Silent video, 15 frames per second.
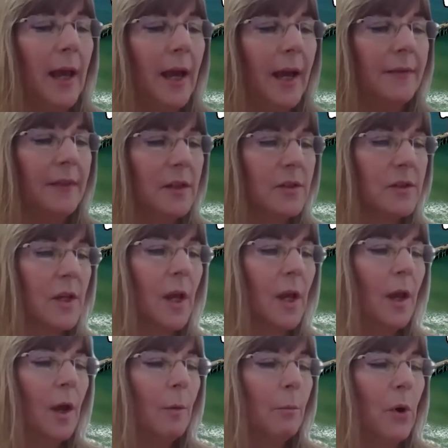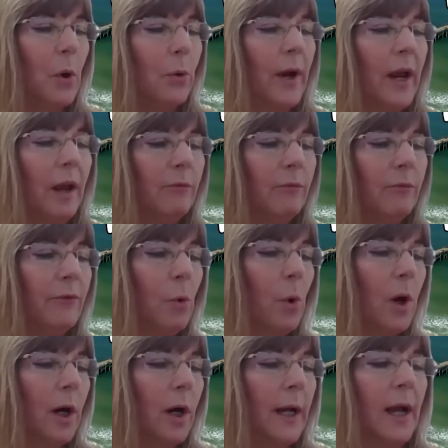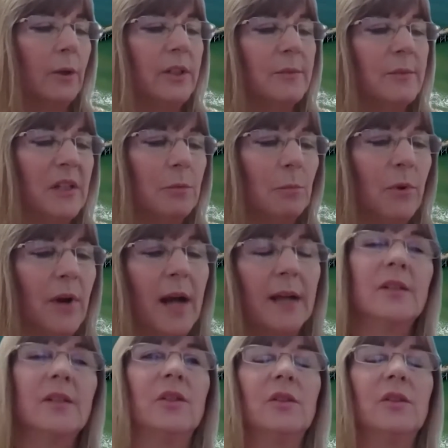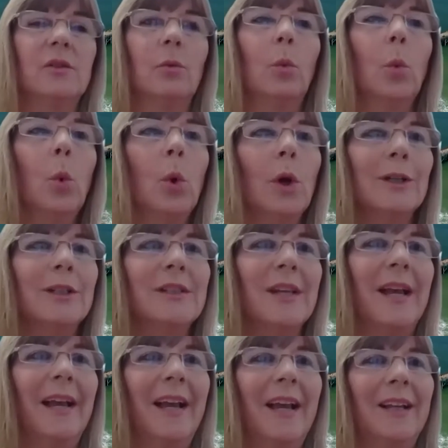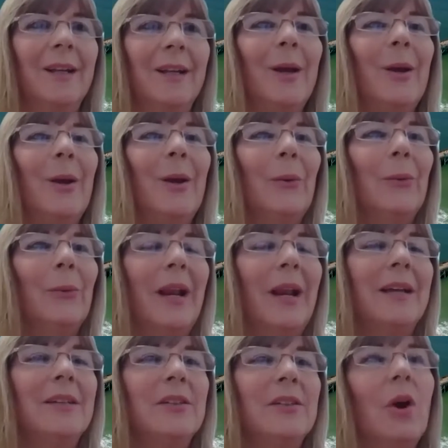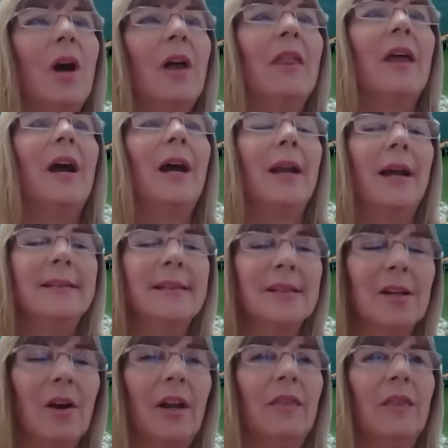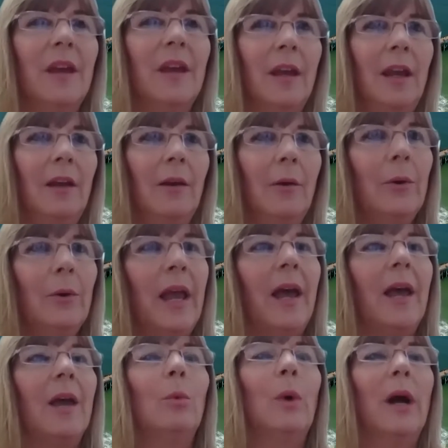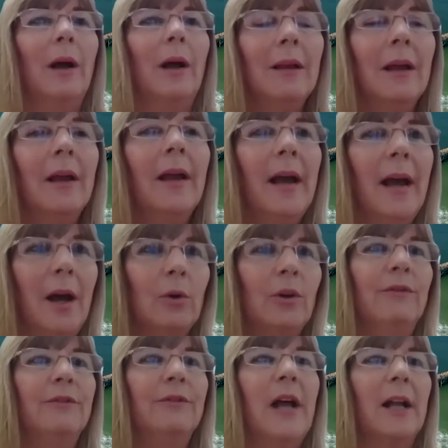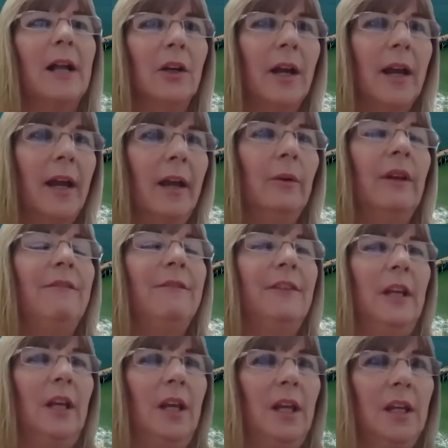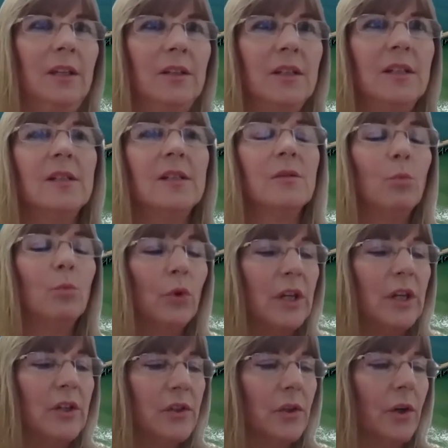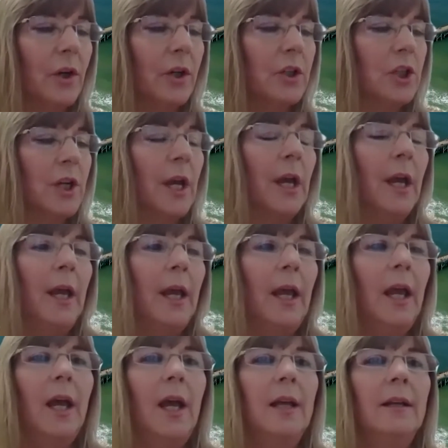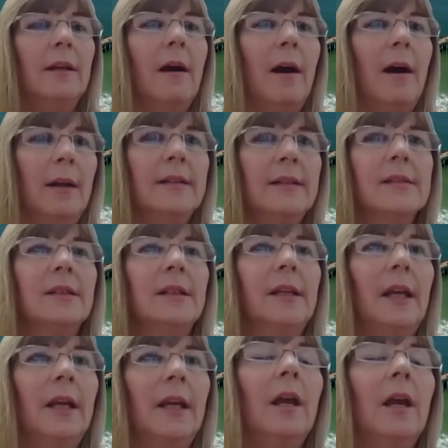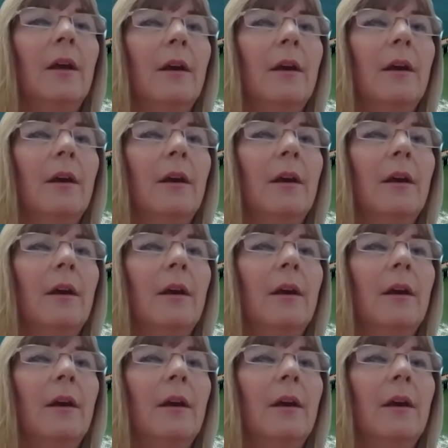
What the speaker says: had this program for County's Best Practices Awards. And when I saw that, I started thinking, okay, well, how could Flagler County fit in? Did some research. And honestly,